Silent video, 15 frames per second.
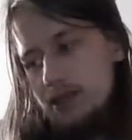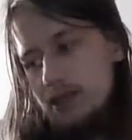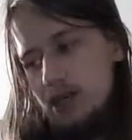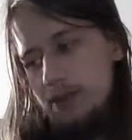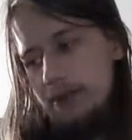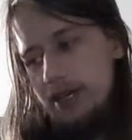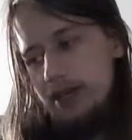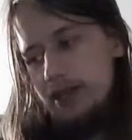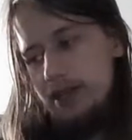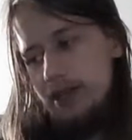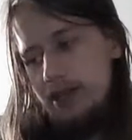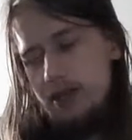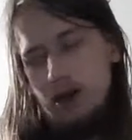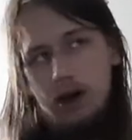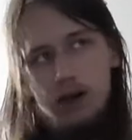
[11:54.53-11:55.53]
I mean,
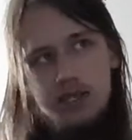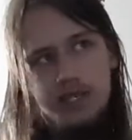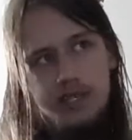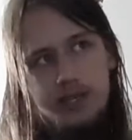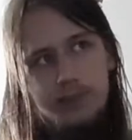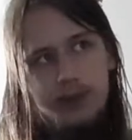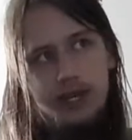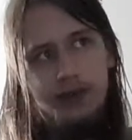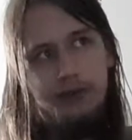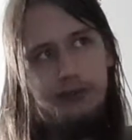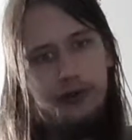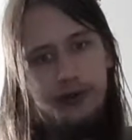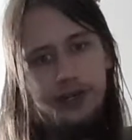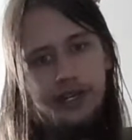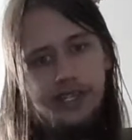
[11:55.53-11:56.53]
it costed me
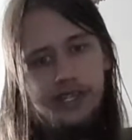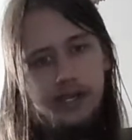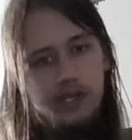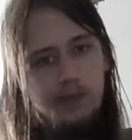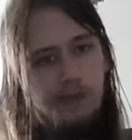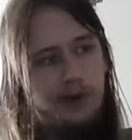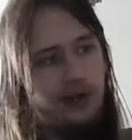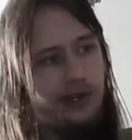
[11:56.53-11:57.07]
$36,